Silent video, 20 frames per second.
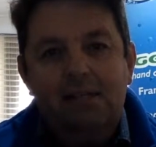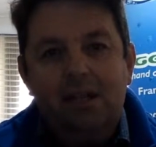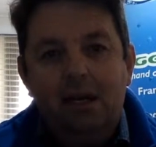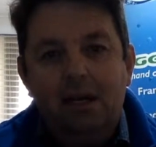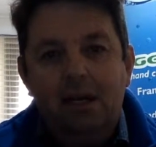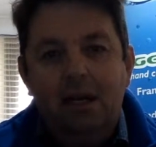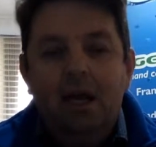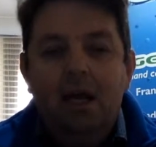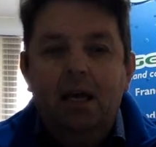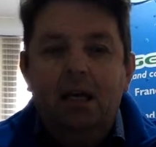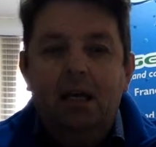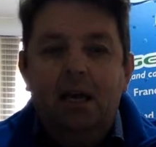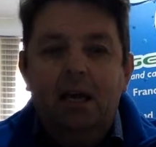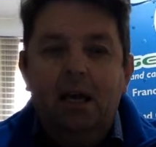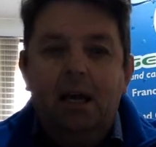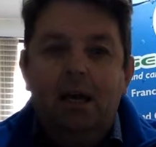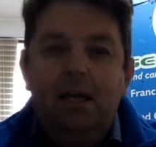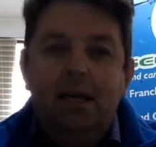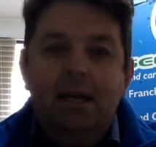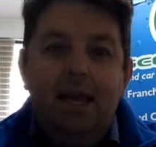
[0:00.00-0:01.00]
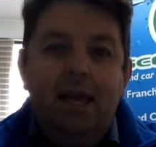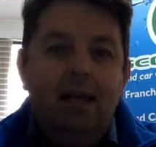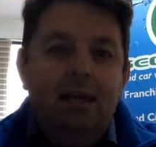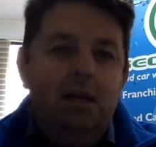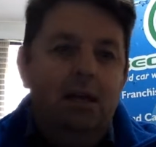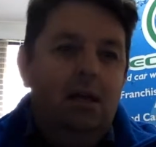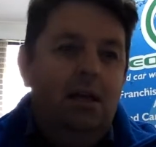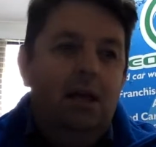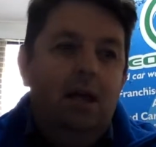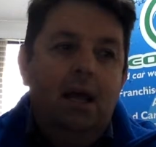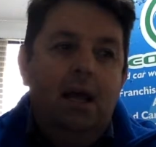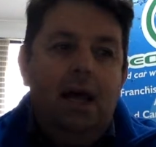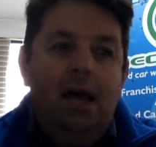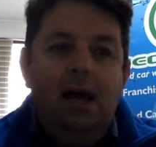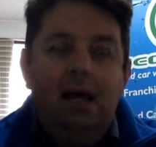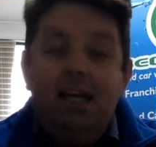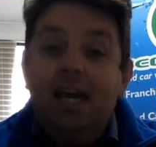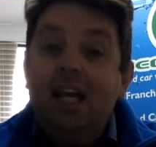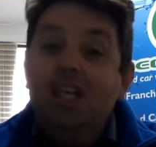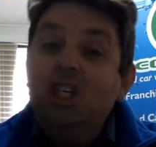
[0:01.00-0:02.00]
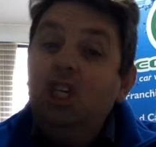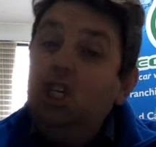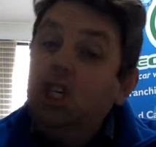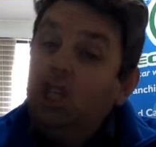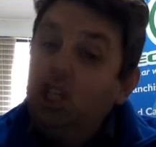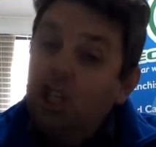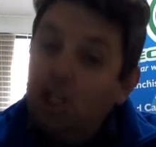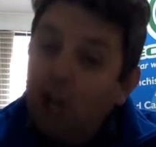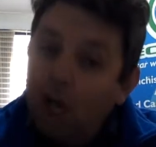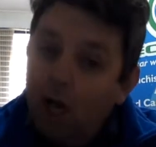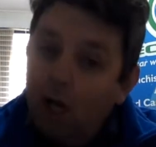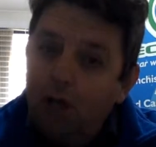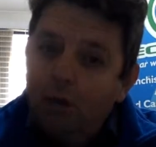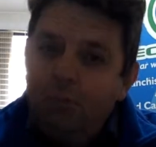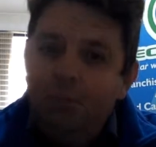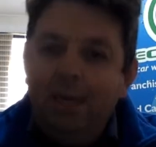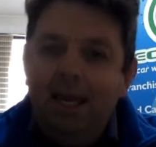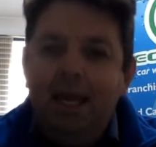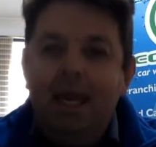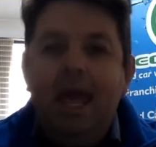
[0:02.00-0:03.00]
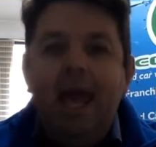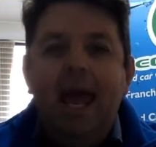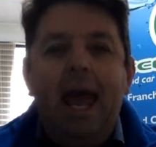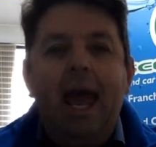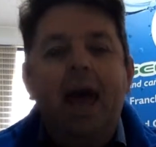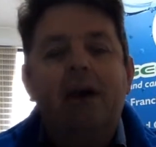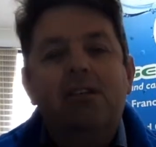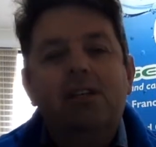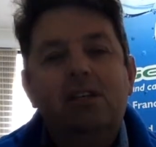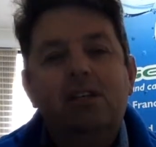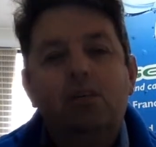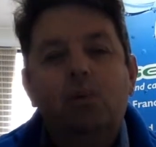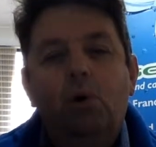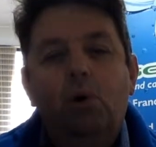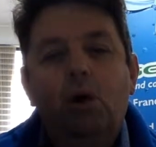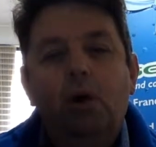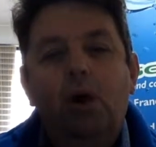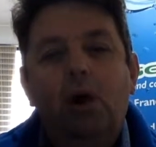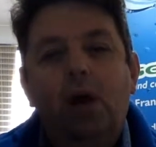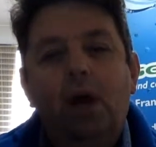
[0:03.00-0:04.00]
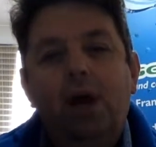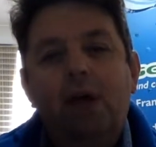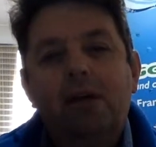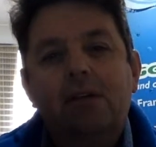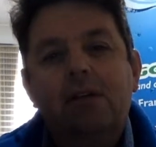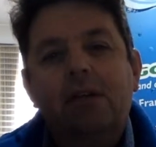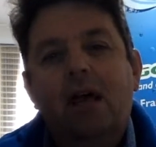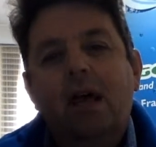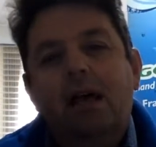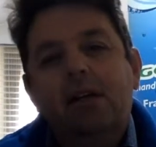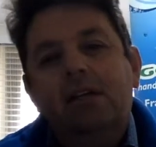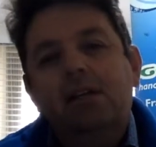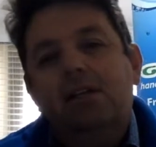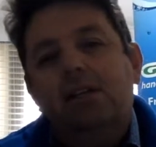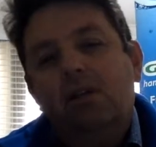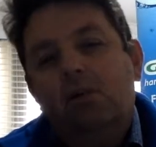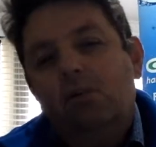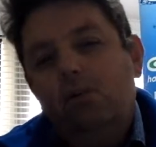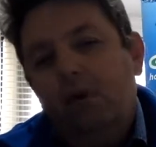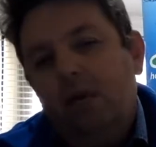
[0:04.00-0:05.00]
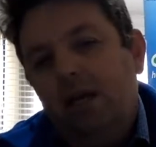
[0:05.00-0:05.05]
so can you show me how this works? Does it